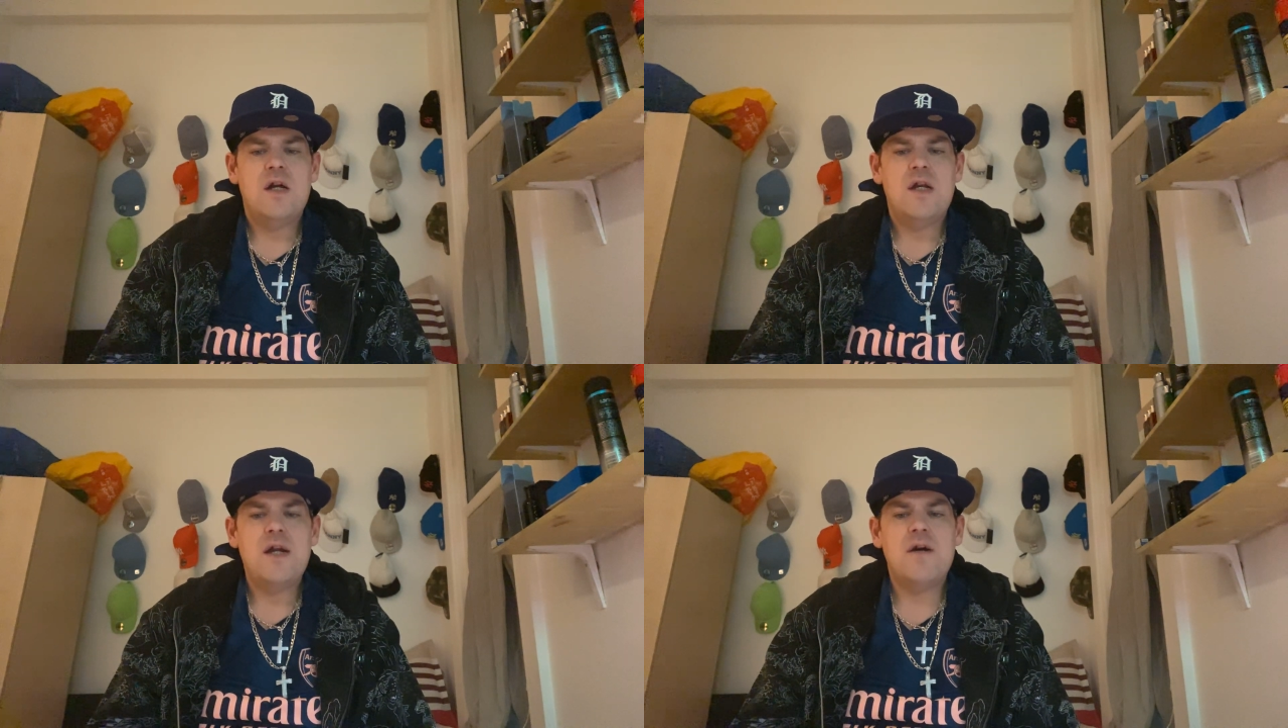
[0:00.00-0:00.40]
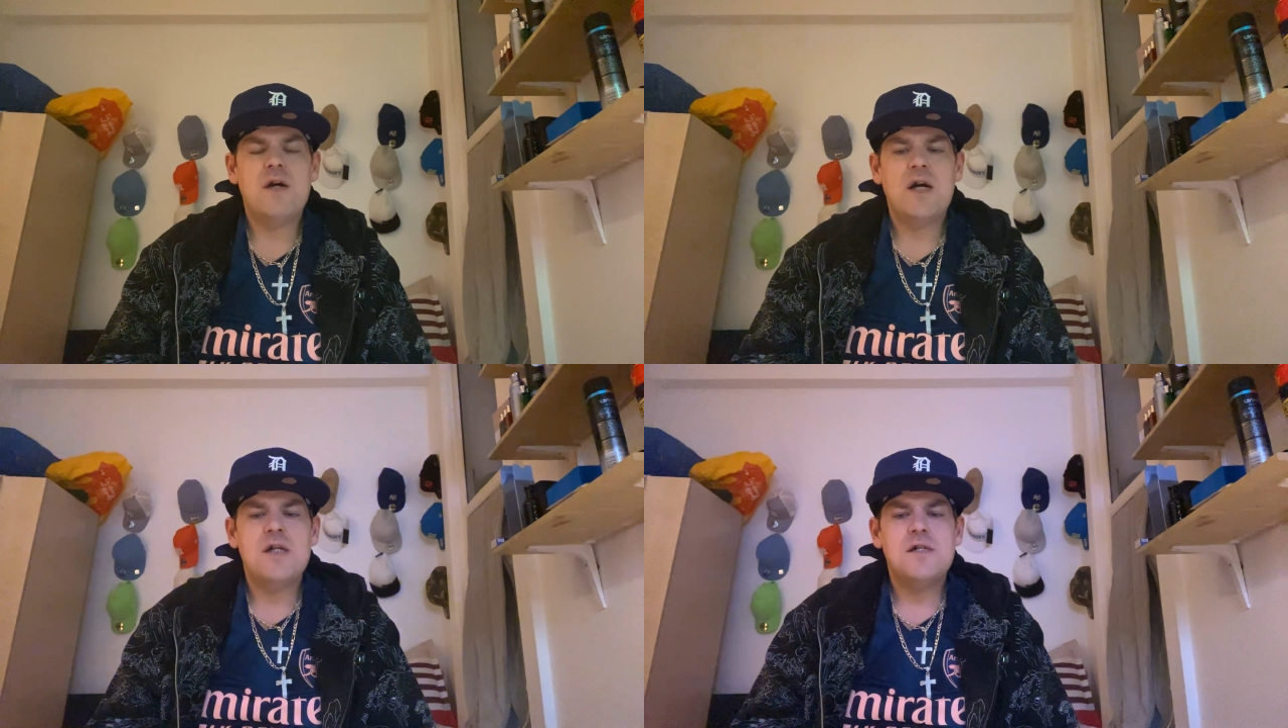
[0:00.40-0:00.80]
Now,
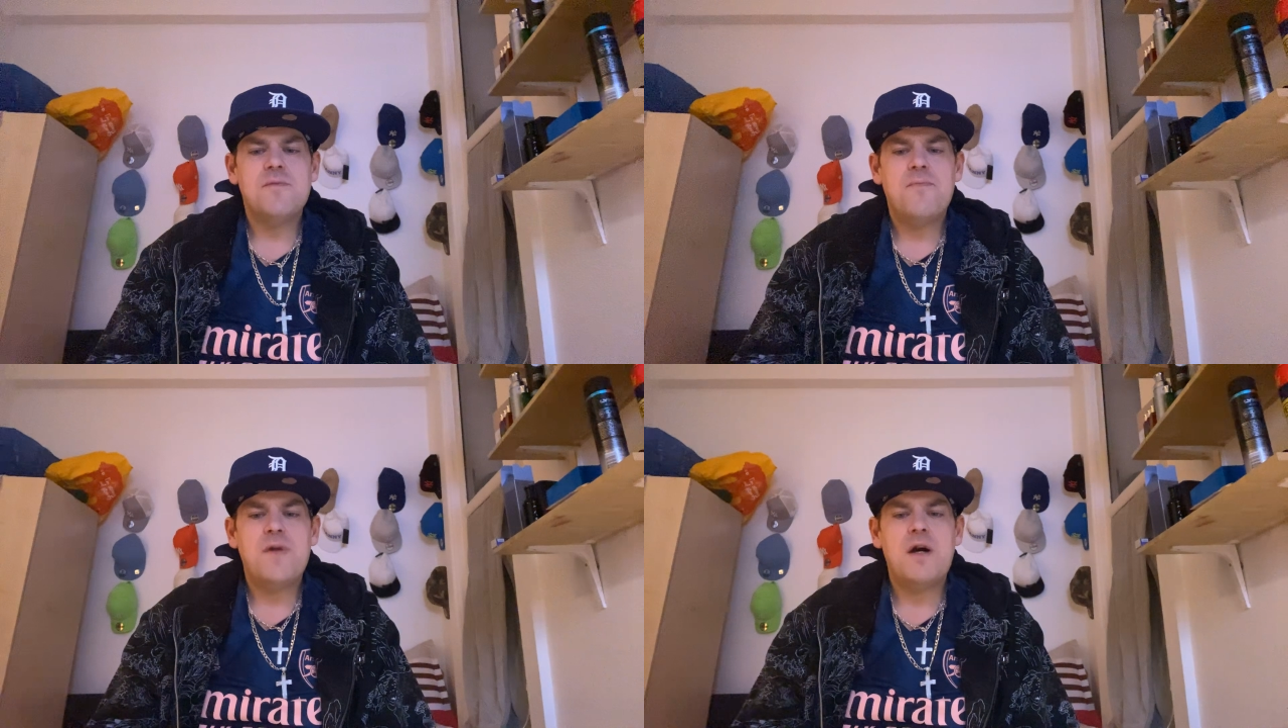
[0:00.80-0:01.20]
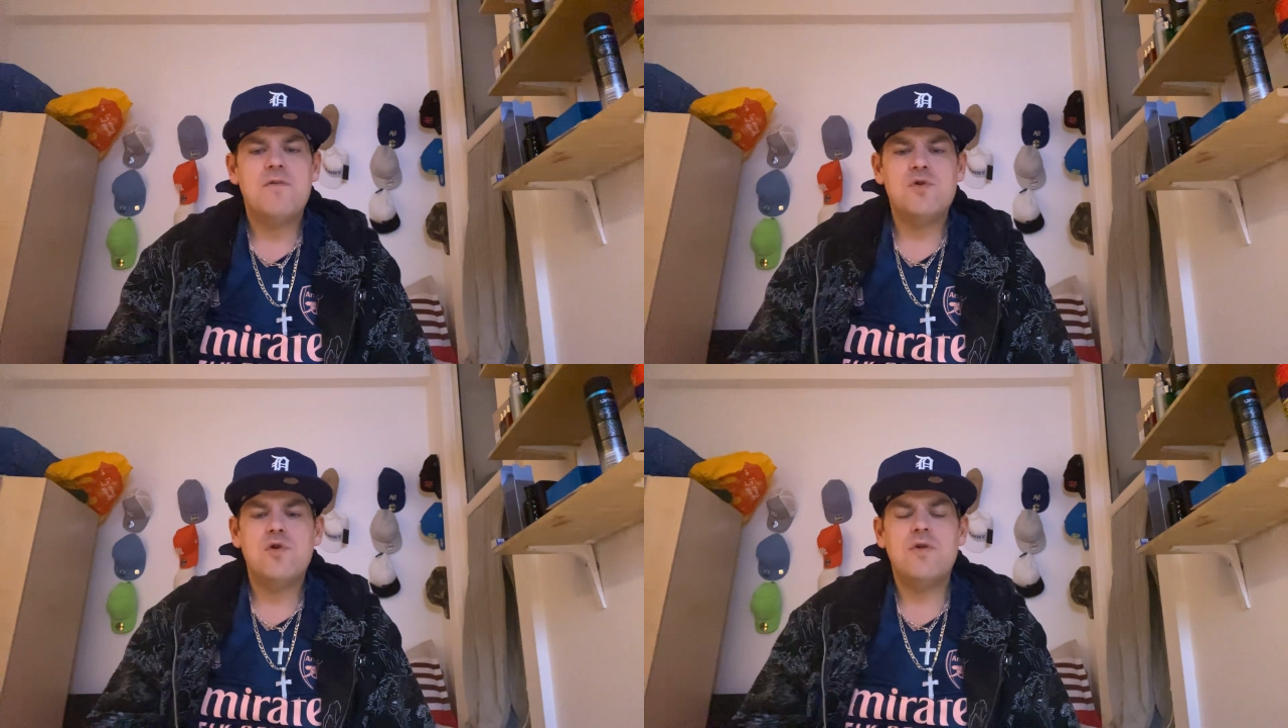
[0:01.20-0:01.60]
guys, out
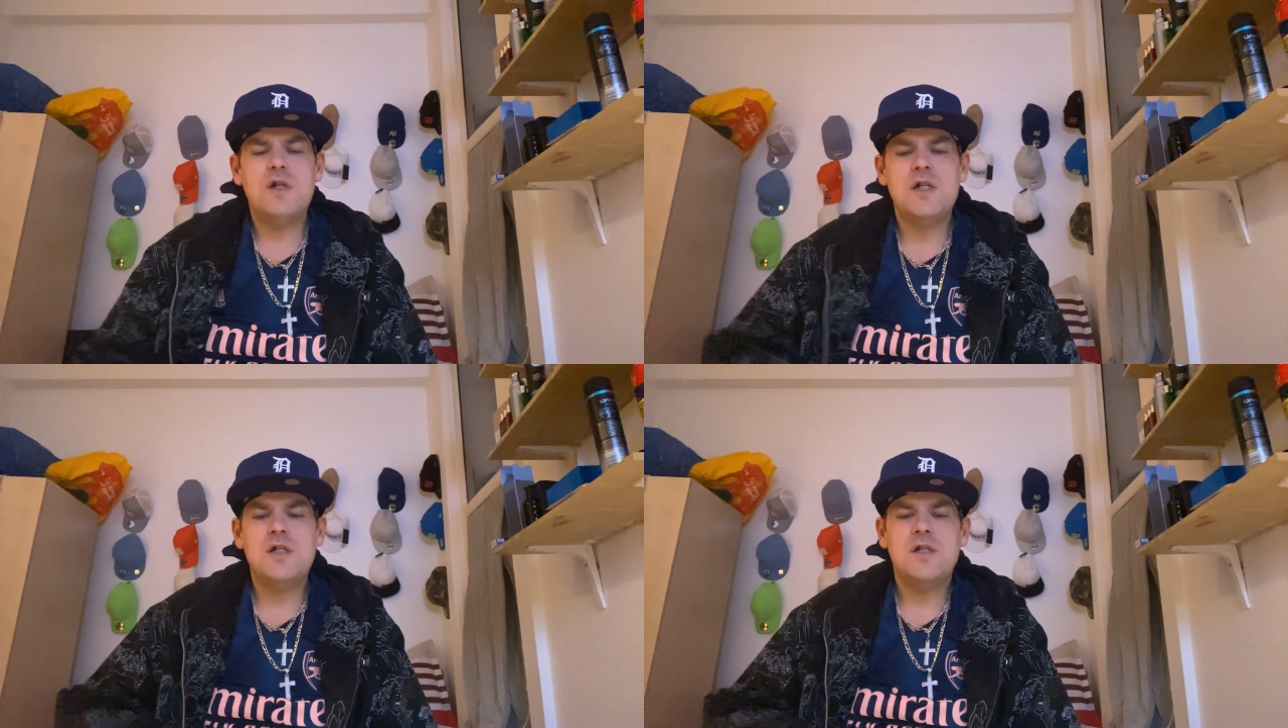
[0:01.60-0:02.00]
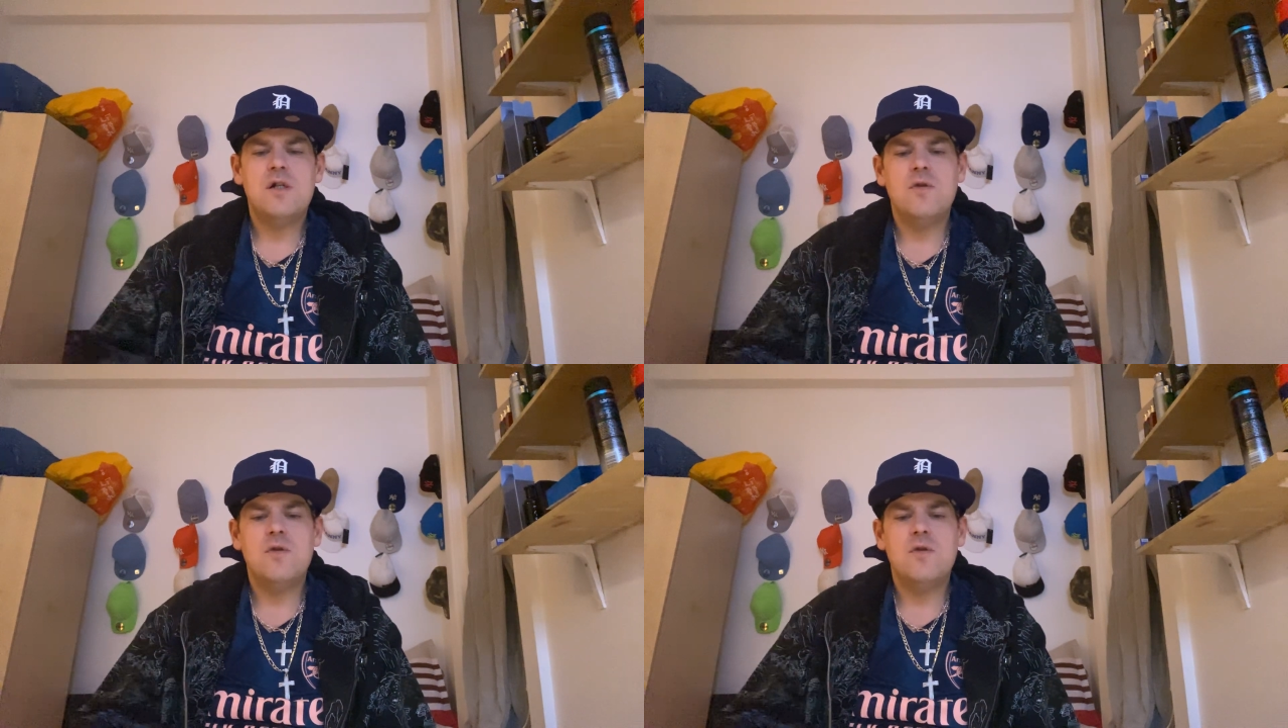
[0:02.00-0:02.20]
of Socrates,